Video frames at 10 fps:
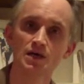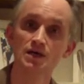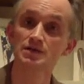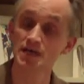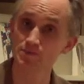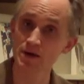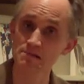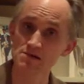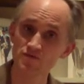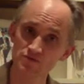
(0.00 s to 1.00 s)
Next
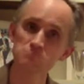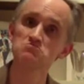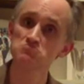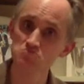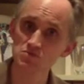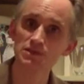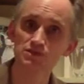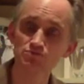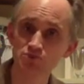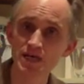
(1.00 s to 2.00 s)
paragraph,
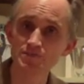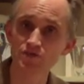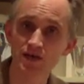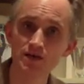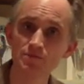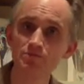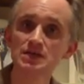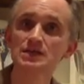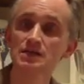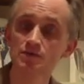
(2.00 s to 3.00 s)
same thing, but at
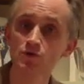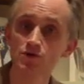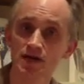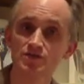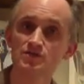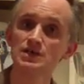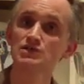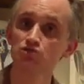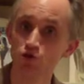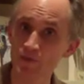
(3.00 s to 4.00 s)
a little more length.
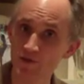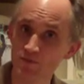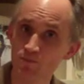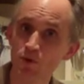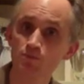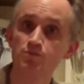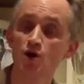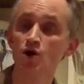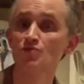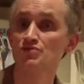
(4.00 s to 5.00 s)
Talk about the
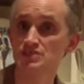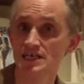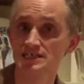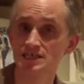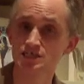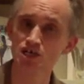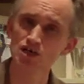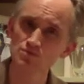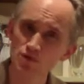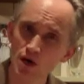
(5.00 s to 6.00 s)
plot, the settings,
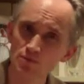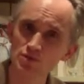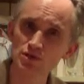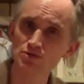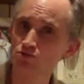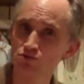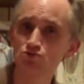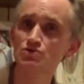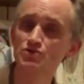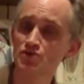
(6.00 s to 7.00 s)

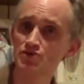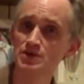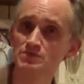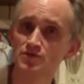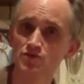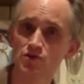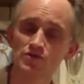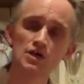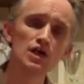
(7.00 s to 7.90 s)
the themes of your novel.